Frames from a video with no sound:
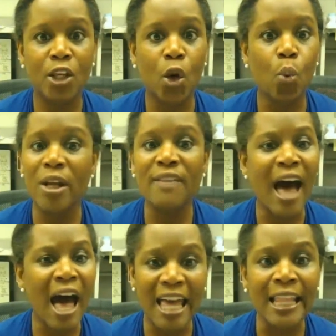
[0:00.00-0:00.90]
one of the
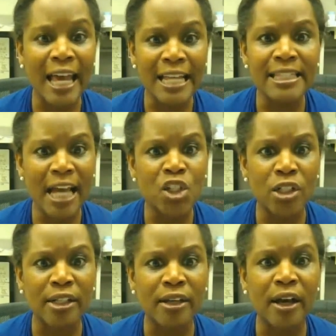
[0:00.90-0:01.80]
highlights,
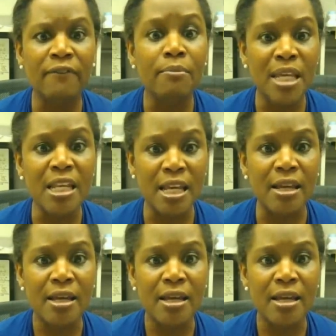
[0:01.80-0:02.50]
actually, of the meeting.